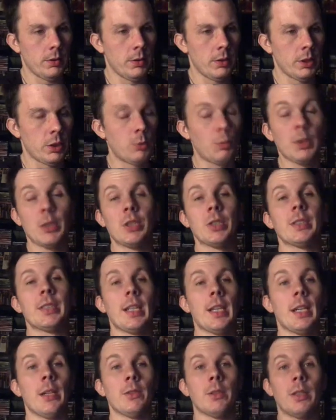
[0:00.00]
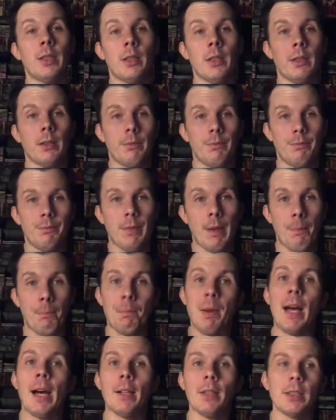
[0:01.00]
switches out the, the
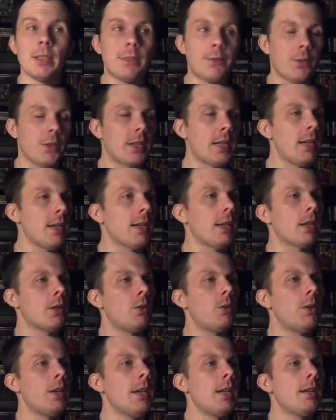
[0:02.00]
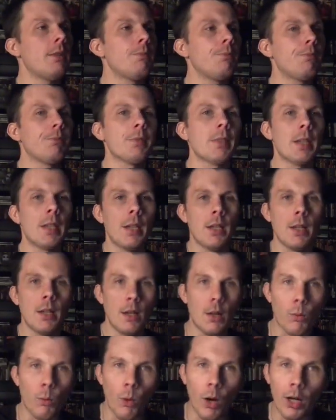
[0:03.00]
ballots for King and Queen,
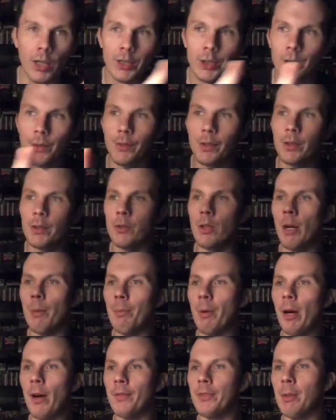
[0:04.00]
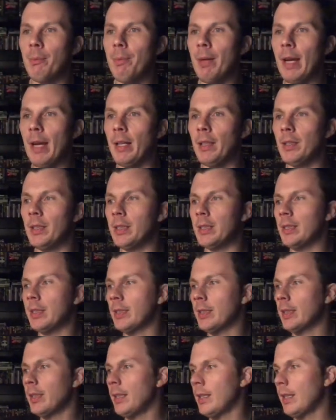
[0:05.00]
walks over to drop off the ballots,
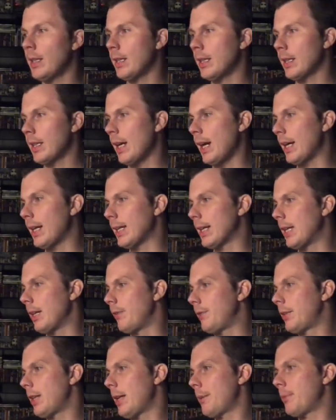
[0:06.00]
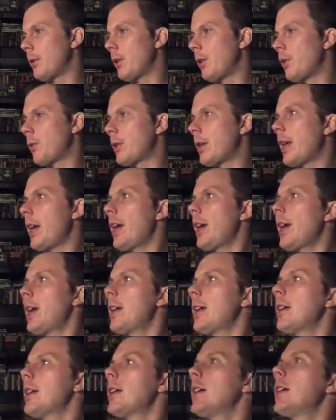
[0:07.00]
kind of give them the
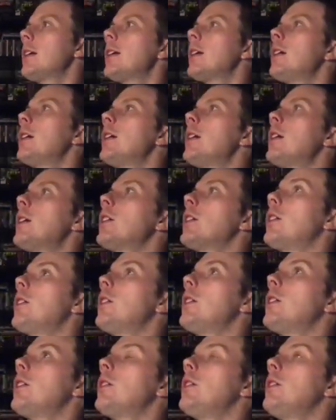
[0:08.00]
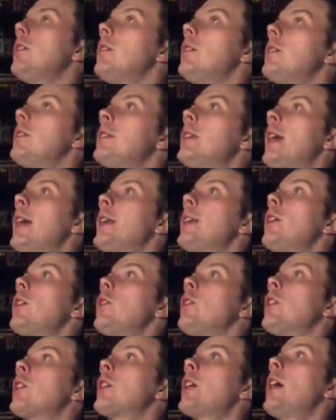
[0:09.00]
okay, then
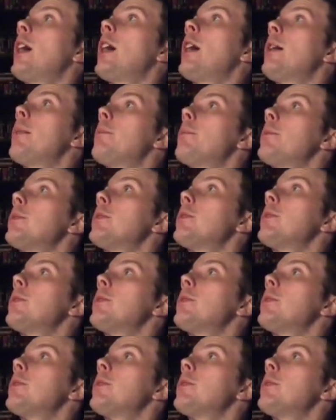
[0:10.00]
look up